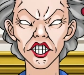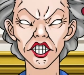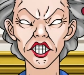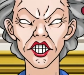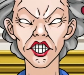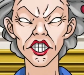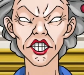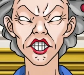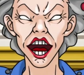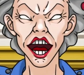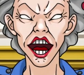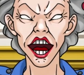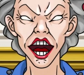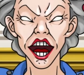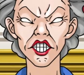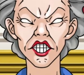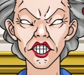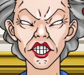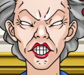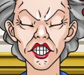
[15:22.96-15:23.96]
I
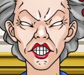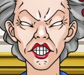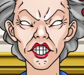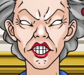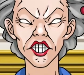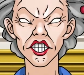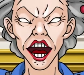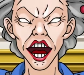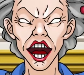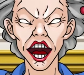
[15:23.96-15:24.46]
don't want to know.